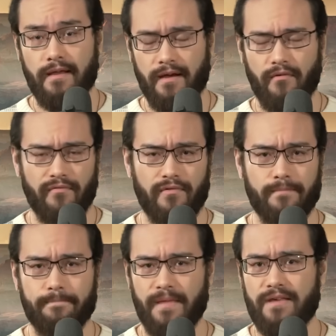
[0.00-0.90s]

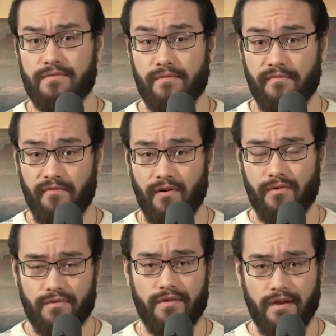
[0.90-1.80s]
However, as
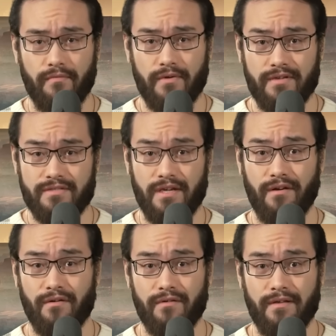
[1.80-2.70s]
far as anyone can
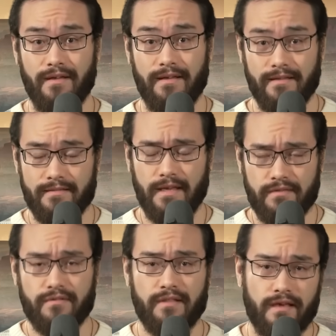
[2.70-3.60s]
tell,
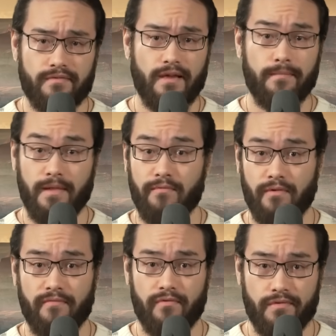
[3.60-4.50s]
that's the last time they
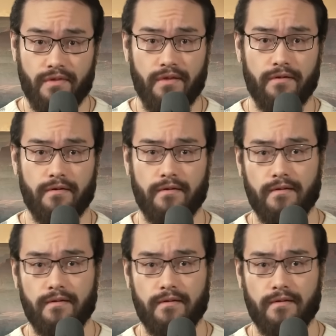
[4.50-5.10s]
were ever seen.